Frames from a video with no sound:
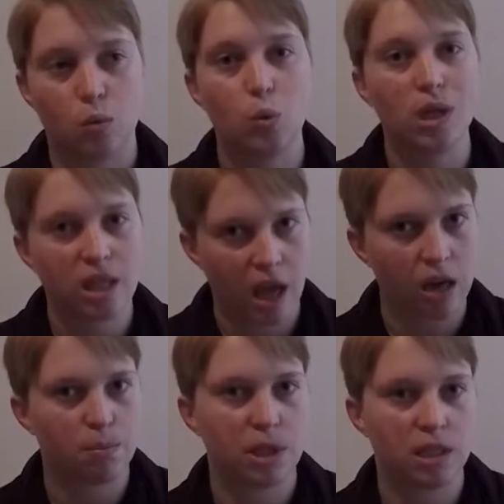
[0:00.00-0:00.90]
we
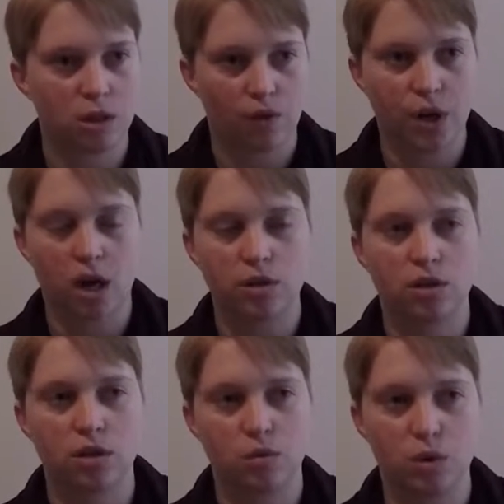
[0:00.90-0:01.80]
can be
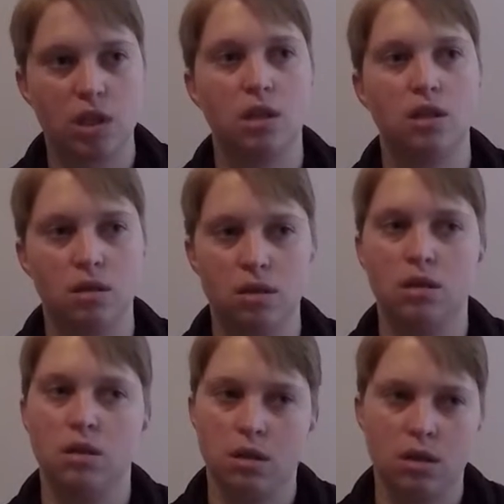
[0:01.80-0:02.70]
subconscious. We
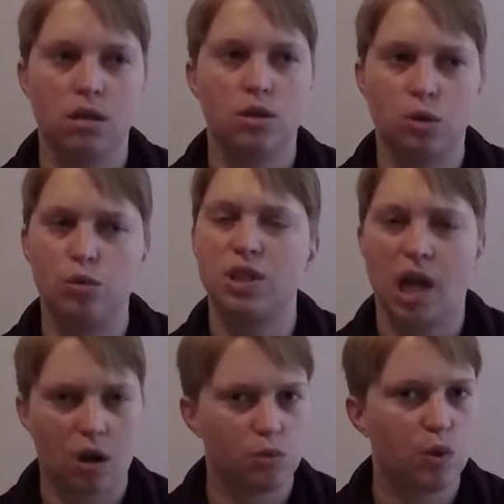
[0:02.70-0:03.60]
do
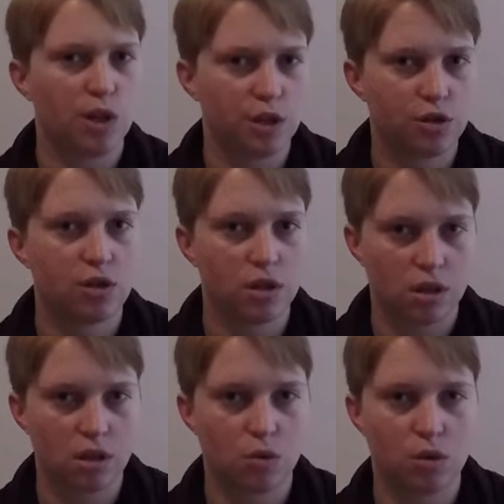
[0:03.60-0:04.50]
sound weird to
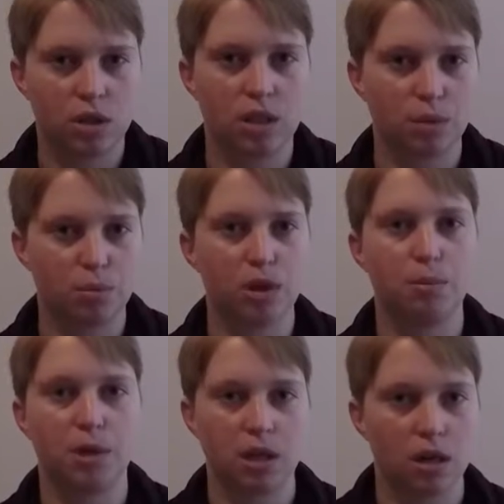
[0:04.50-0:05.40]
you
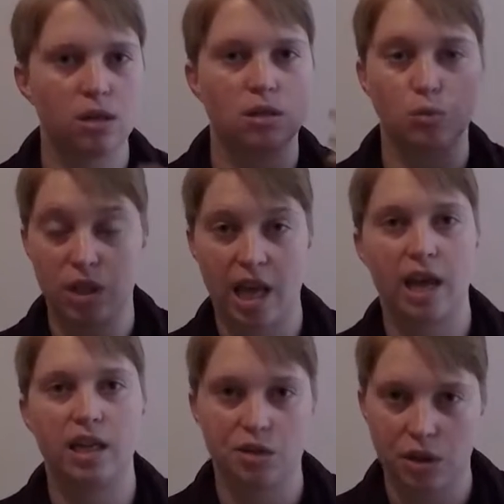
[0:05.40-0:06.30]
simply because we
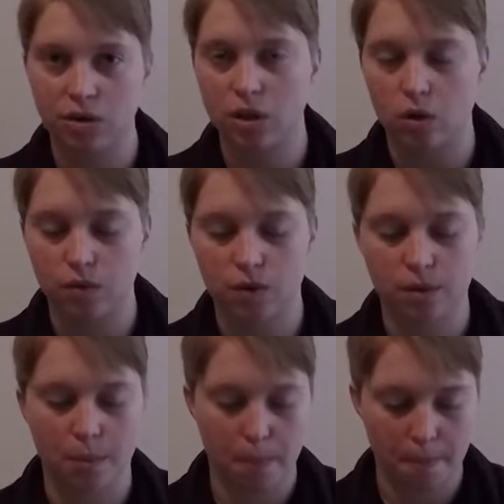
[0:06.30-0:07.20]
can't hear ourselves.